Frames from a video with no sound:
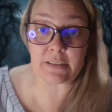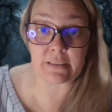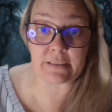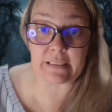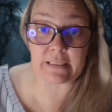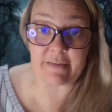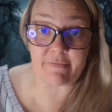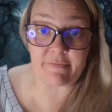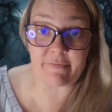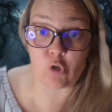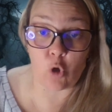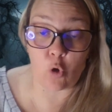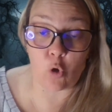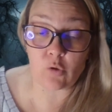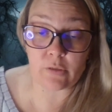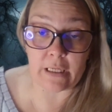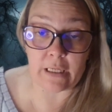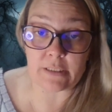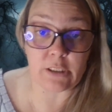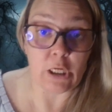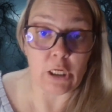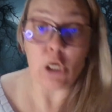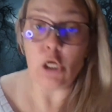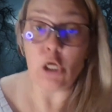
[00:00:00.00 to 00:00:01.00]
they've told
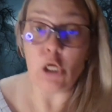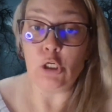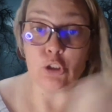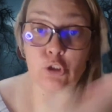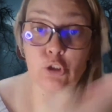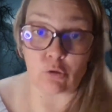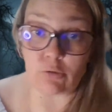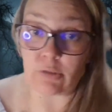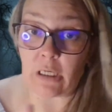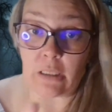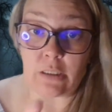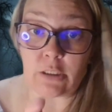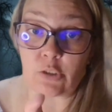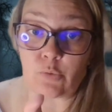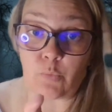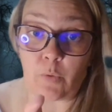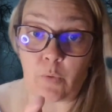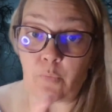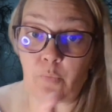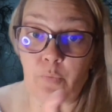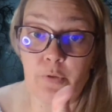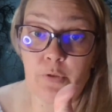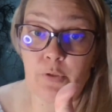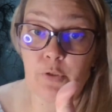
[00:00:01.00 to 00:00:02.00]
us, don't tell us
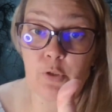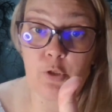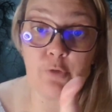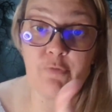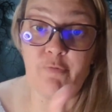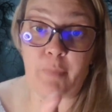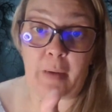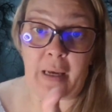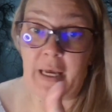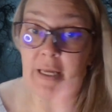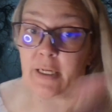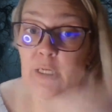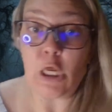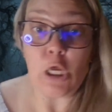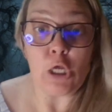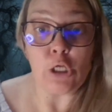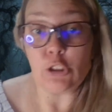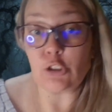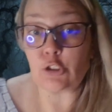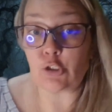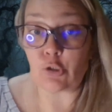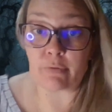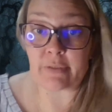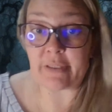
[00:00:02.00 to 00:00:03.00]
where you've been,
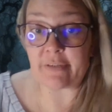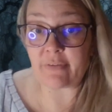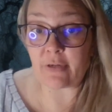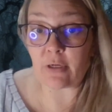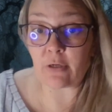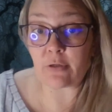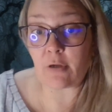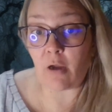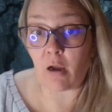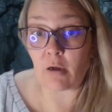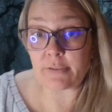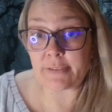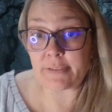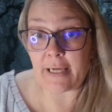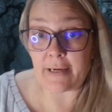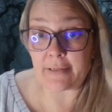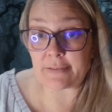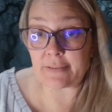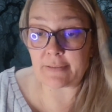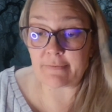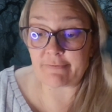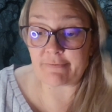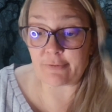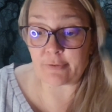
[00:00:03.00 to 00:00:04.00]
don't give out our
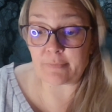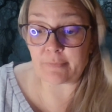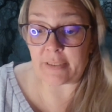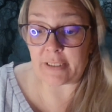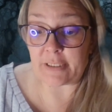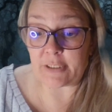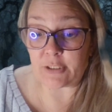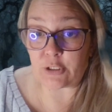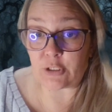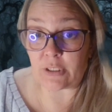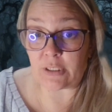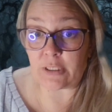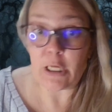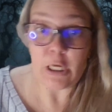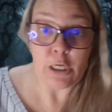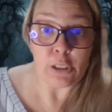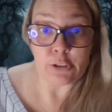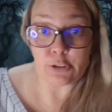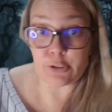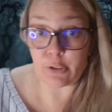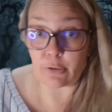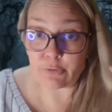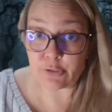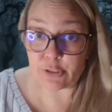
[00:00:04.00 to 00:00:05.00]
contact information,
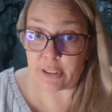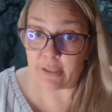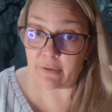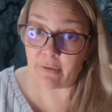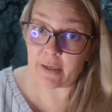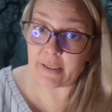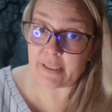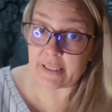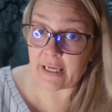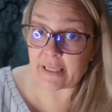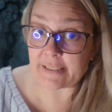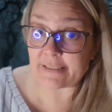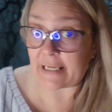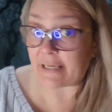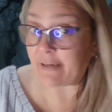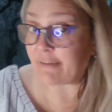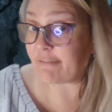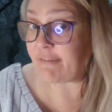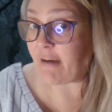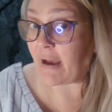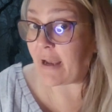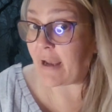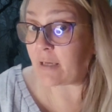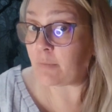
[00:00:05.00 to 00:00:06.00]
don't share any
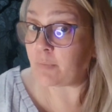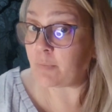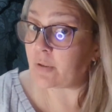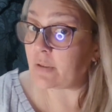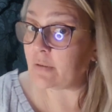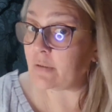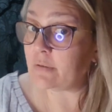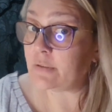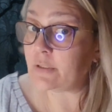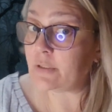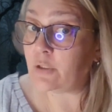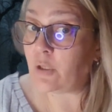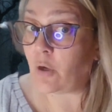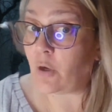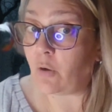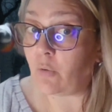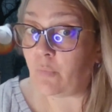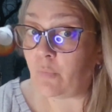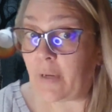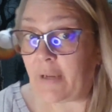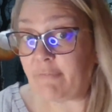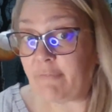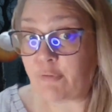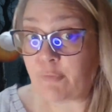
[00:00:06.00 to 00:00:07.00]
identifiable,
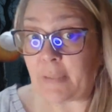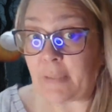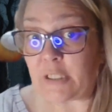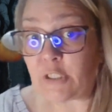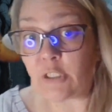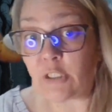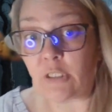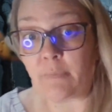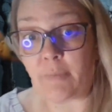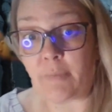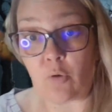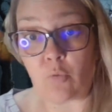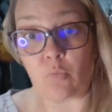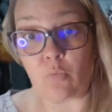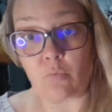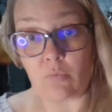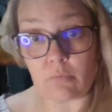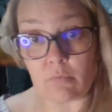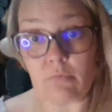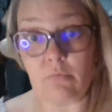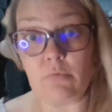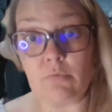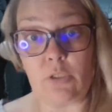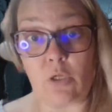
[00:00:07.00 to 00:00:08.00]
information about,
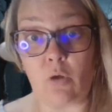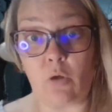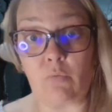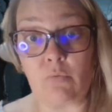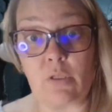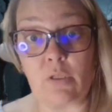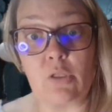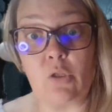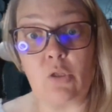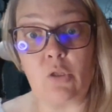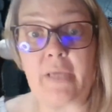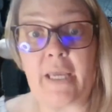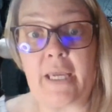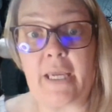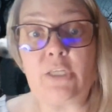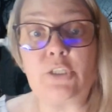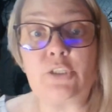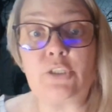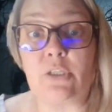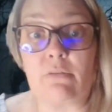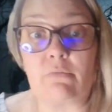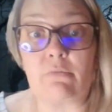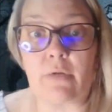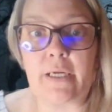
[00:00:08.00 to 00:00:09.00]
the
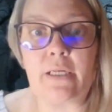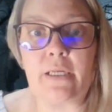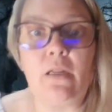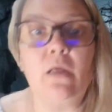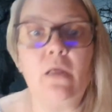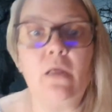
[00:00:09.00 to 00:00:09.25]
location, right?